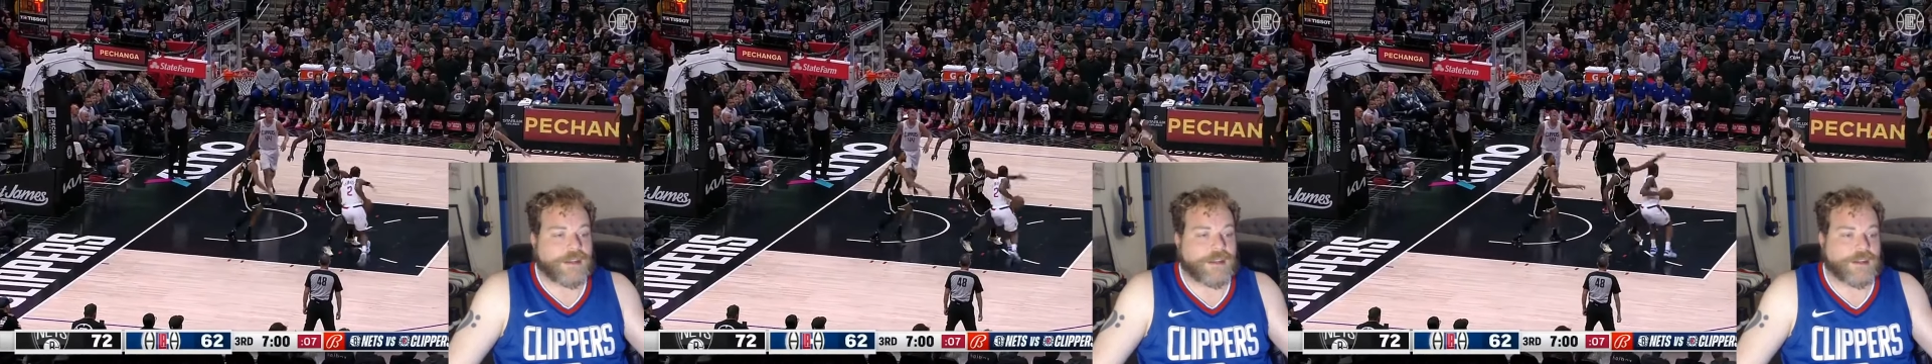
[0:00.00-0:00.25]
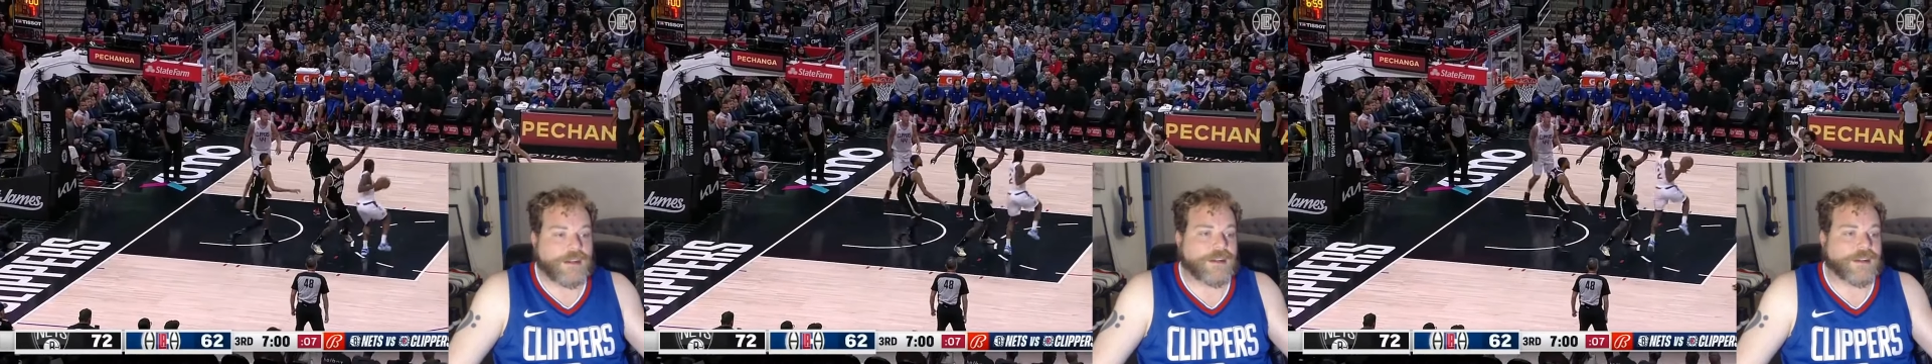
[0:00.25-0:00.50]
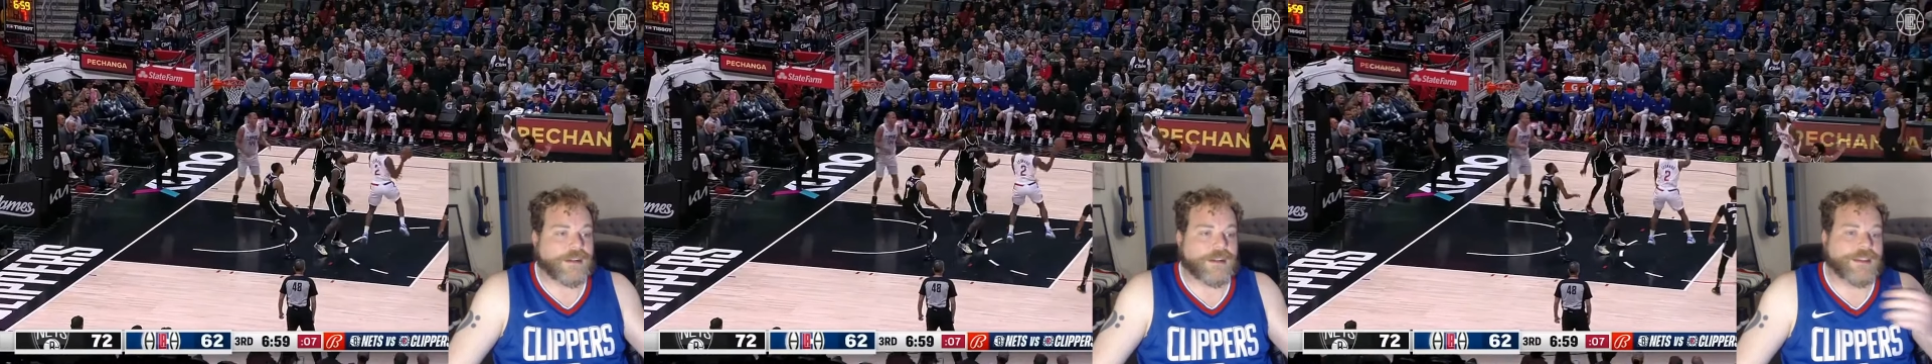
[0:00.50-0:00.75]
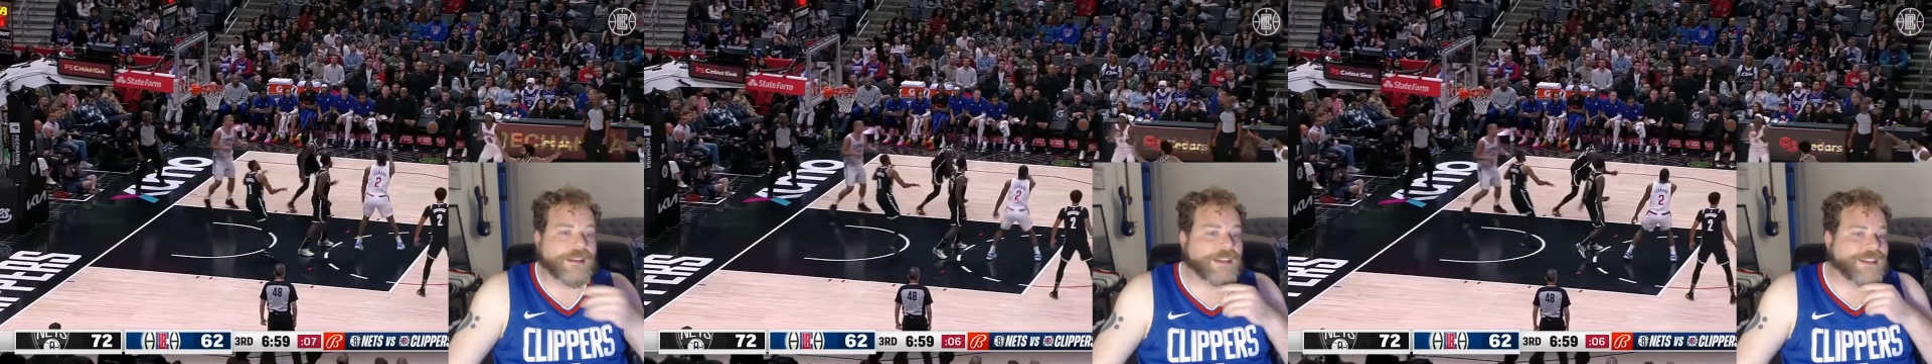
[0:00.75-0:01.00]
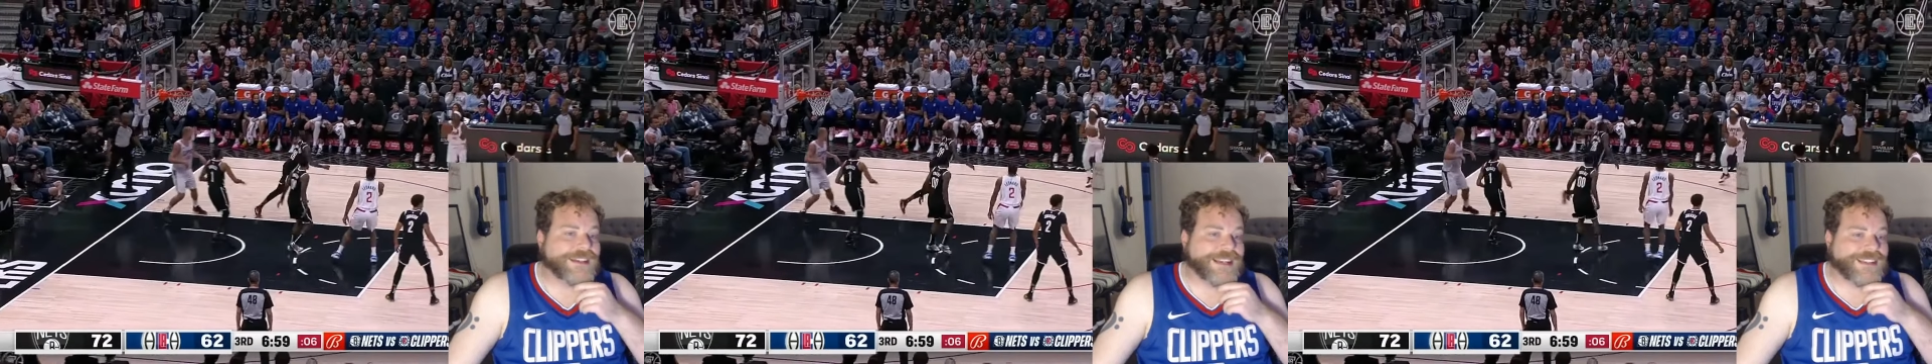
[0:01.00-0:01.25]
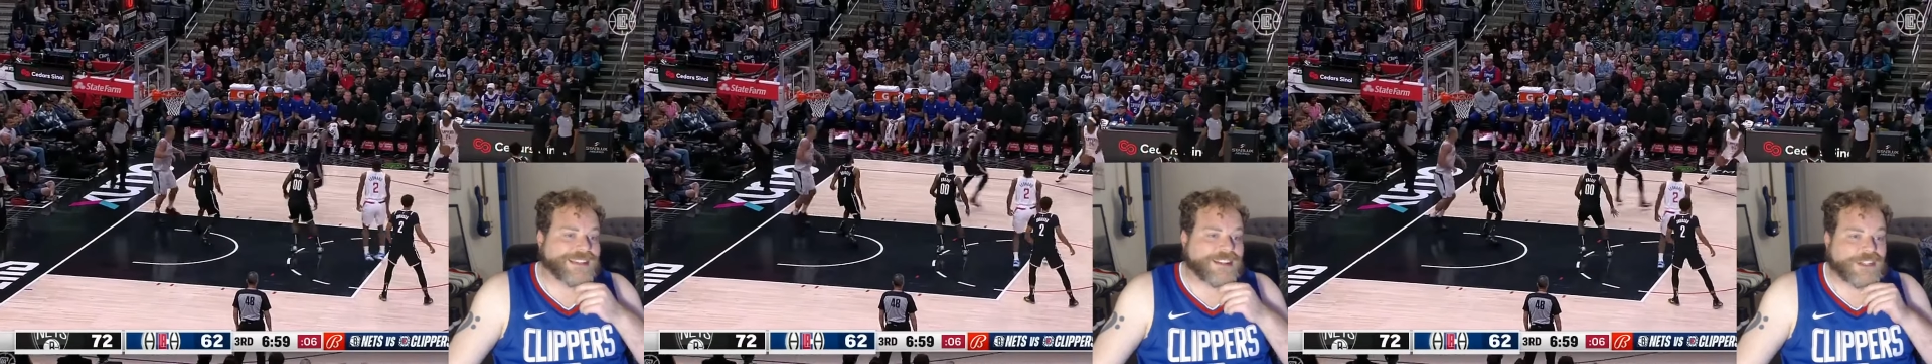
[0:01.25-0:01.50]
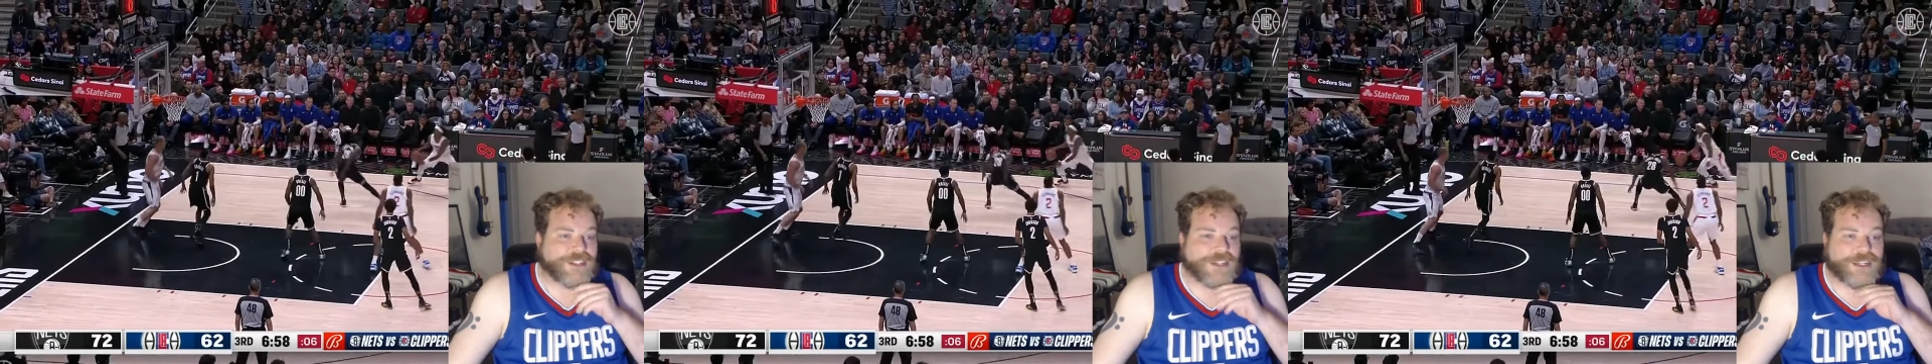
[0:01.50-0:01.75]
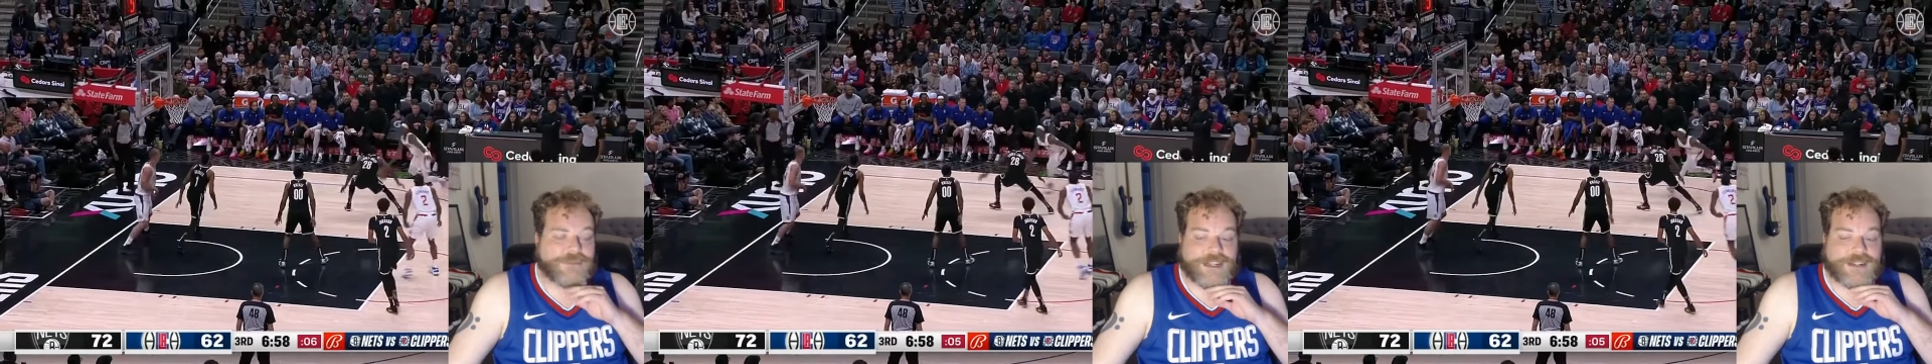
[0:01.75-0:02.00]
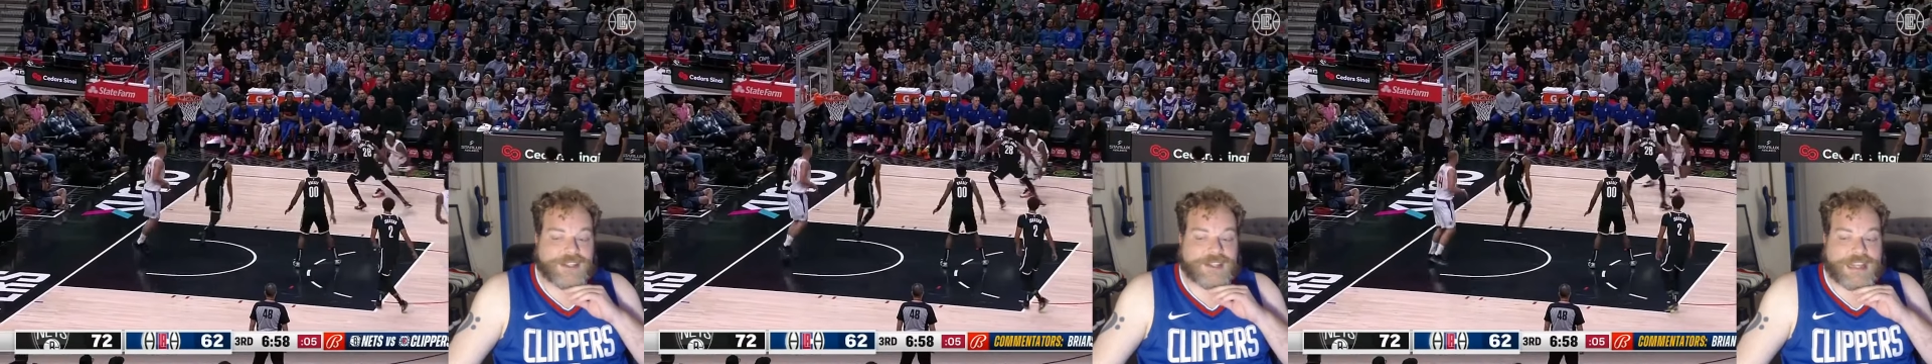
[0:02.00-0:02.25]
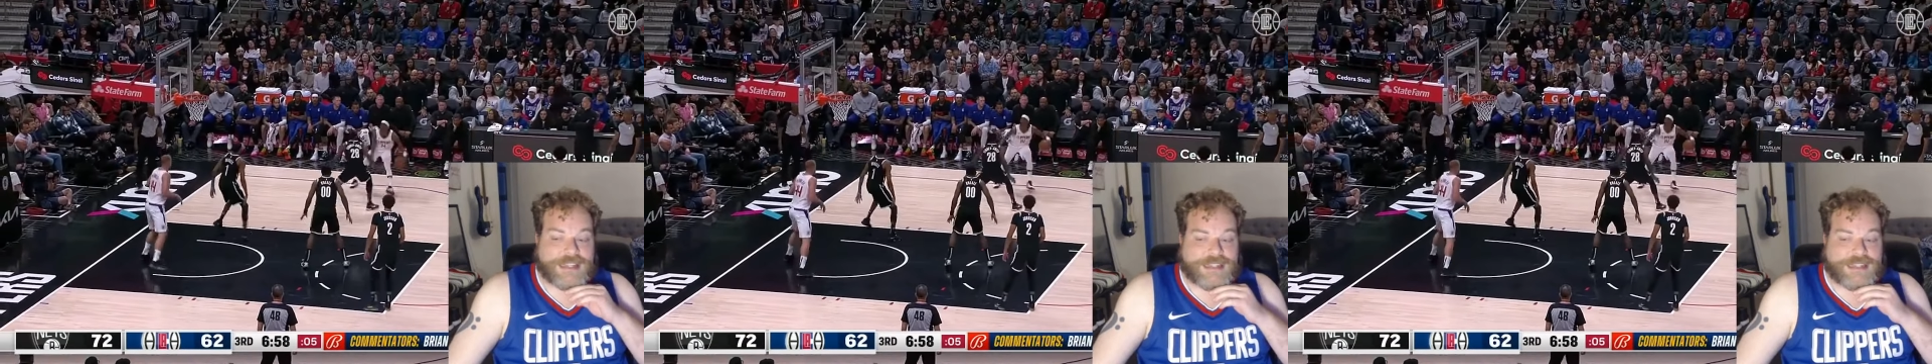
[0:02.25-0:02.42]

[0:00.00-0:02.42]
I think uh, I think the Nets actually took advantage of that.